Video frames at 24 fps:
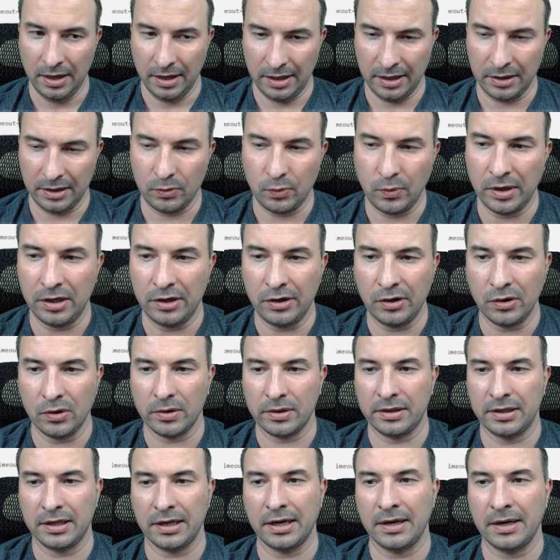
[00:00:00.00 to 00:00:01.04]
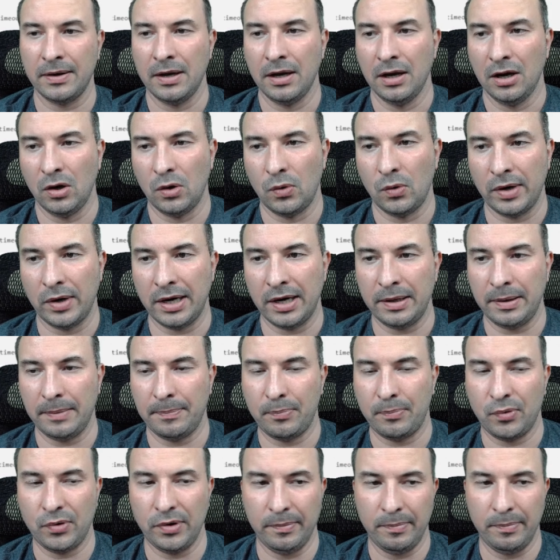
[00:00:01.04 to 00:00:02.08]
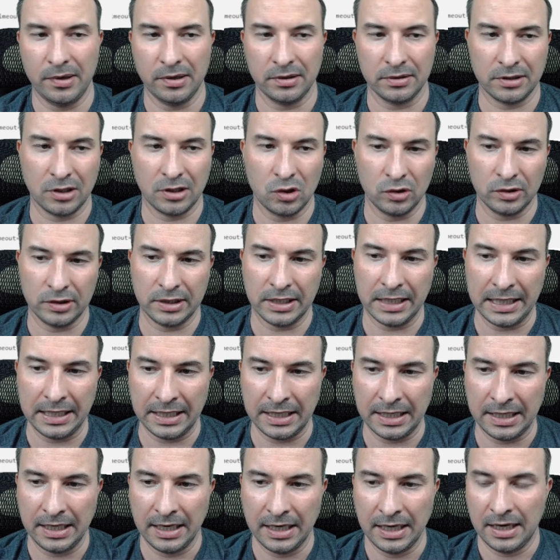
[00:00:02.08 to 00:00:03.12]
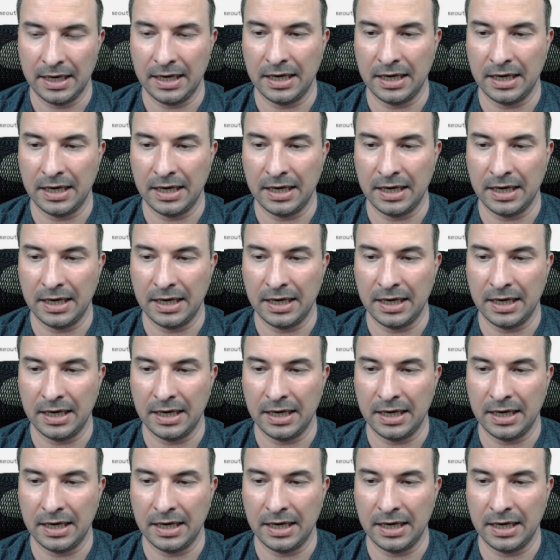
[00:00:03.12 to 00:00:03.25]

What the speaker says: it will use the already pre-built container